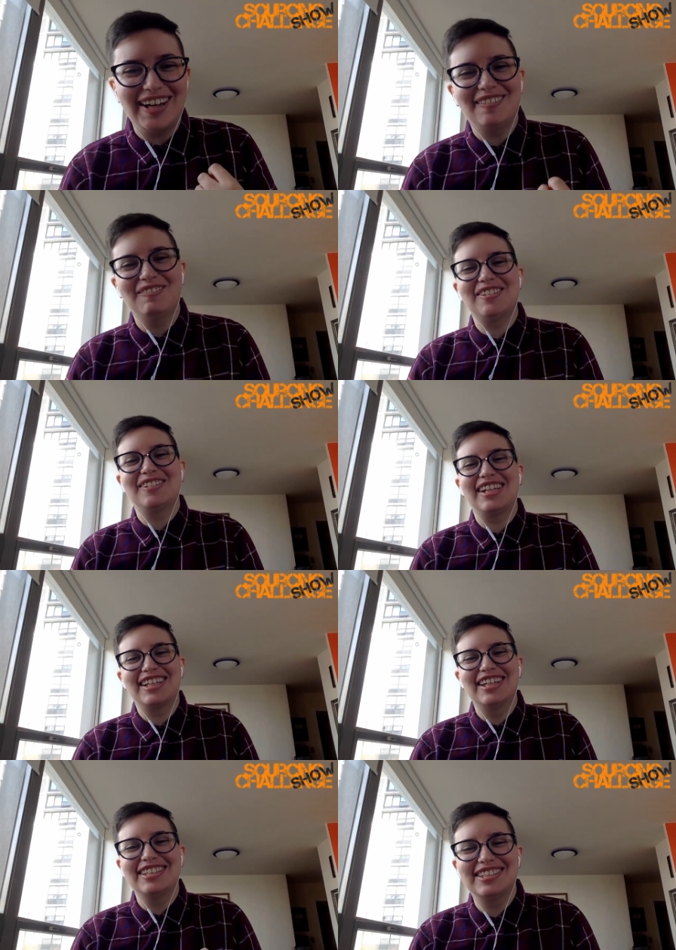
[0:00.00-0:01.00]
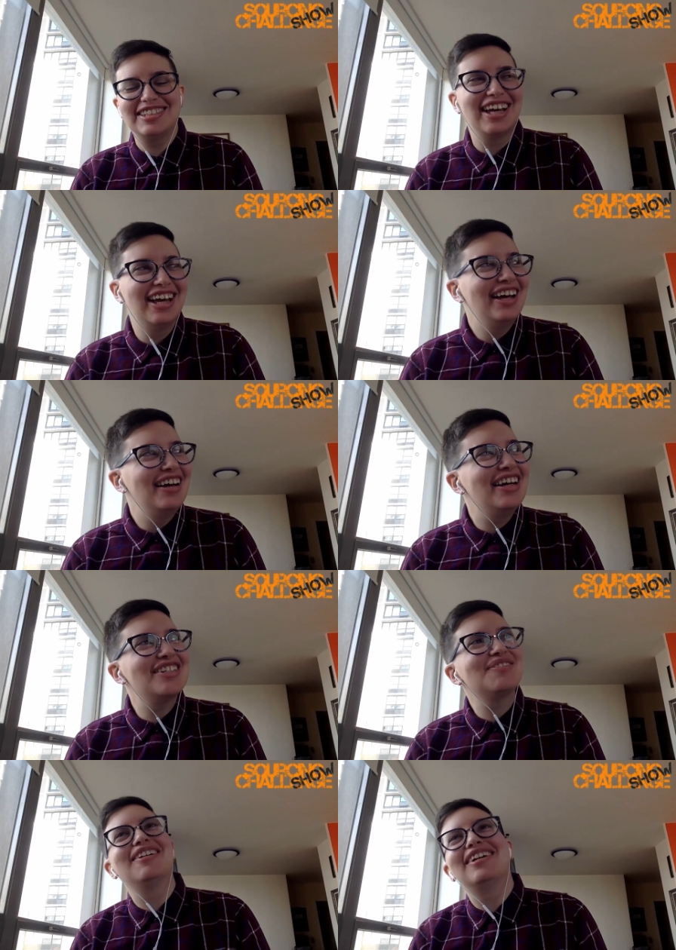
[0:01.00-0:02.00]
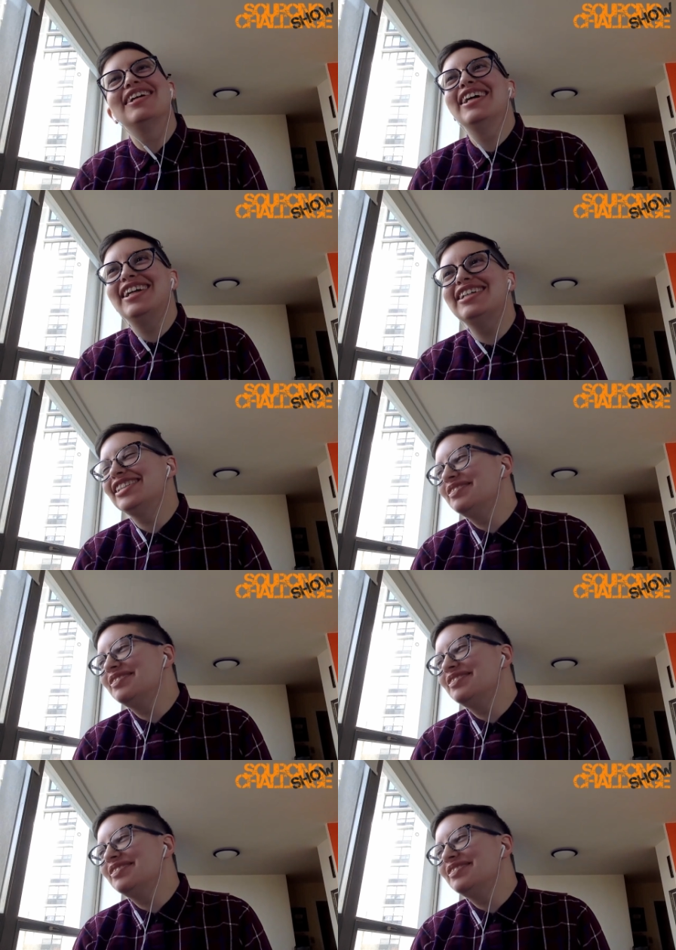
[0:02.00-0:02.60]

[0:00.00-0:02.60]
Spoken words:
So it is recruiting,